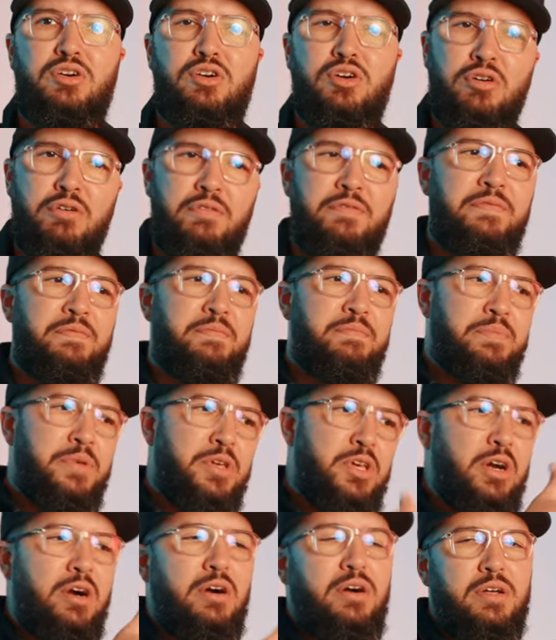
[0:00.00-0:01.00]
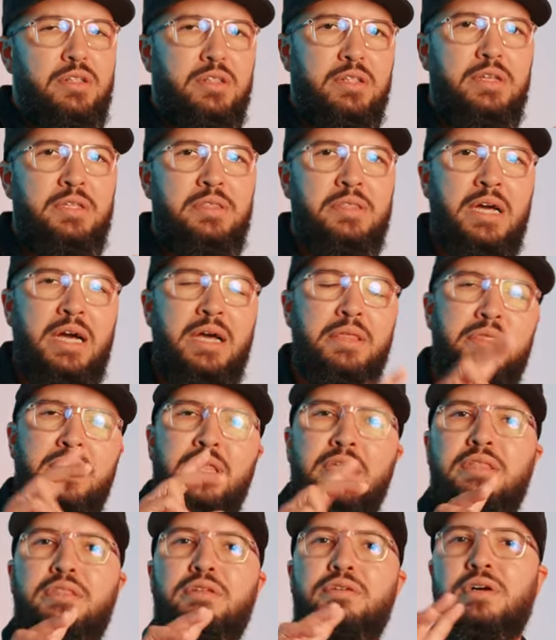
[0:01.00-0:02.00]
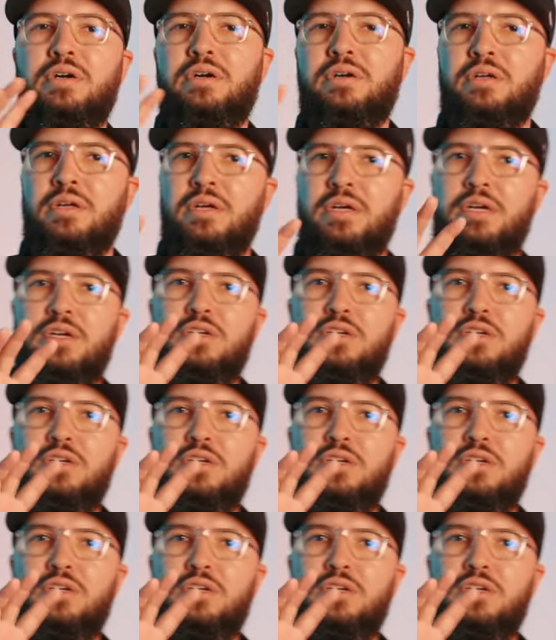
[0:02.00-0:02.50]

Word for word: of God. I think there are